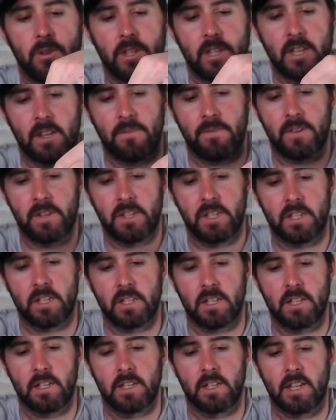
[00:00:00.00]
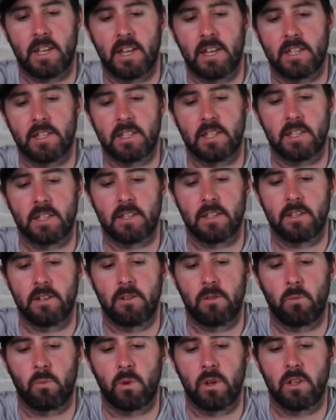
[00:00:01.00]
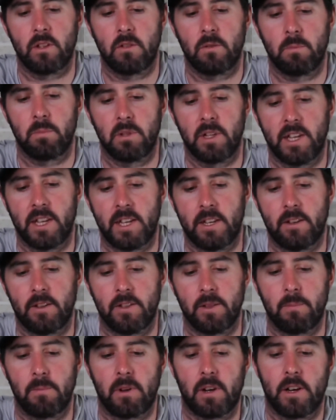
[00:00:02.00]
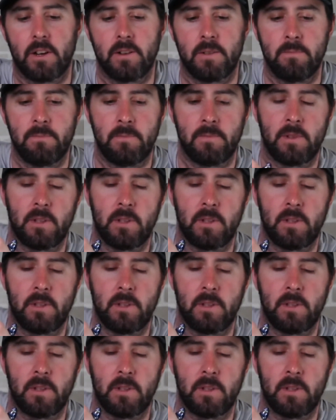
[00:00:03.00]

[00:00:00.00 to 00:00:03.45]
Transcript: difference is it has this little willow blade on the bottom.